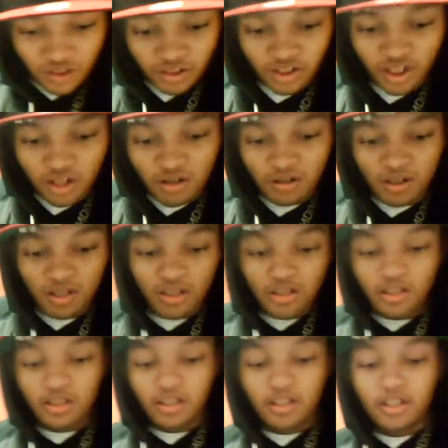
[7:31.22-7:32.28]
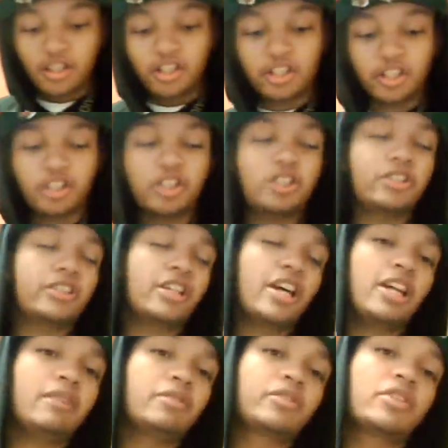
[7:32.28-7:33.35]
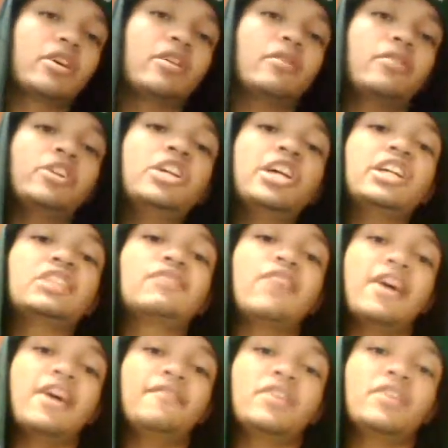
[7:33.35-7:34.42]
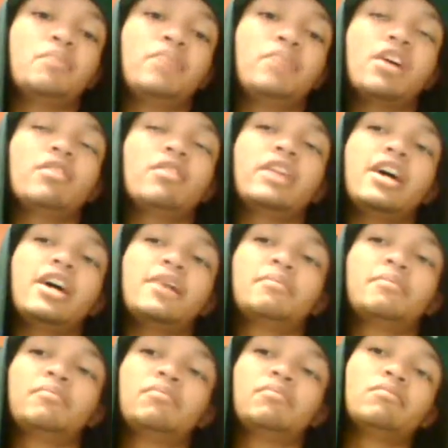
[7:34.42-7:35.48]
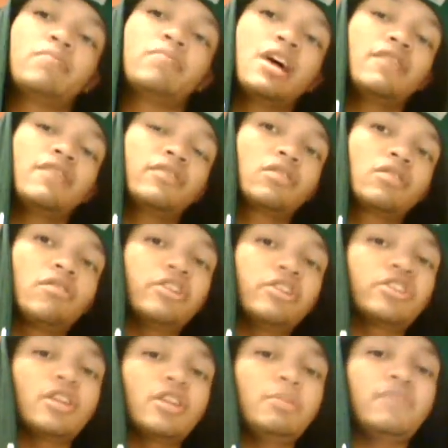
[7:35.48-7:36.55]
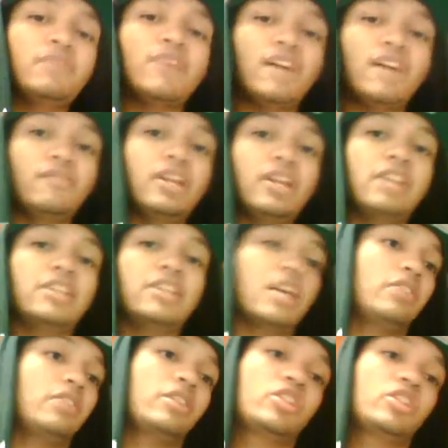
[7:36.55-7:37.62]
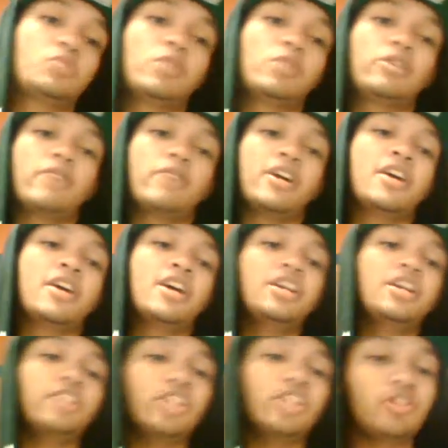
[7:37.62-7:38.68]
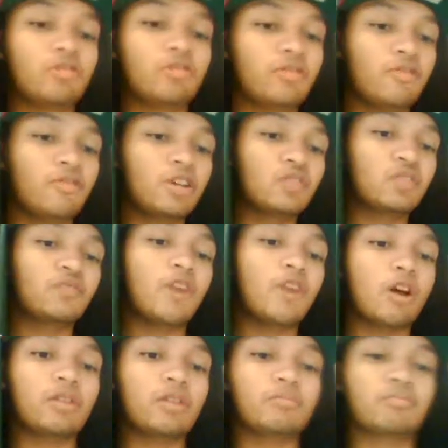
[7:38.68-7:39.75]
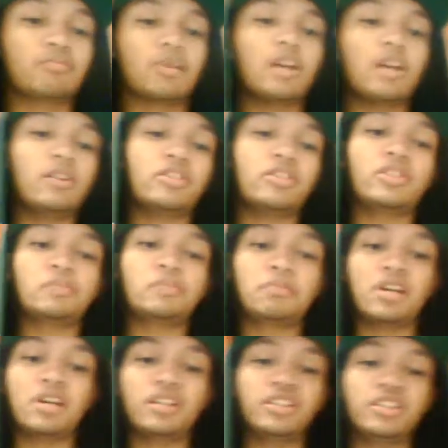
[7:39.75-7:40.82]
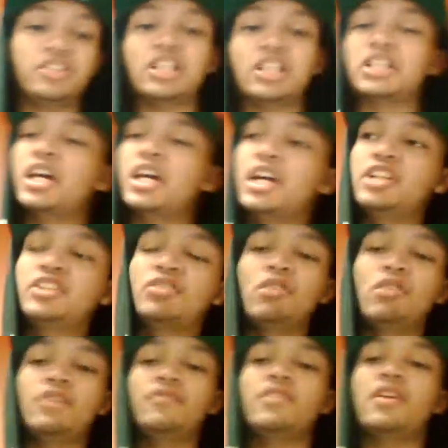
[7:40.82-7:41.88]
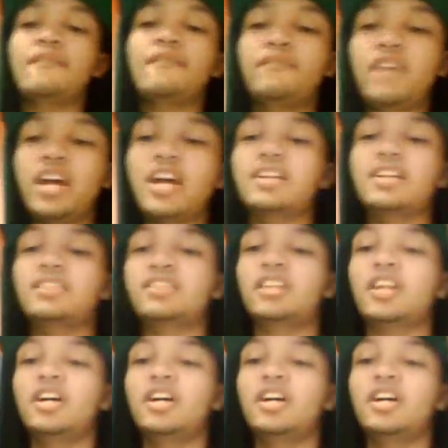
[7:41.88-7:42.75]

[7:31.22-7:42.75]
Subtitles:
So, he said he is fighting for the belt at Bound for Glory. He's going to be fighting for that title against Bully Ray. He said he's doing it for his fallen brothers. His brothers, he said. He's doing it for the fans.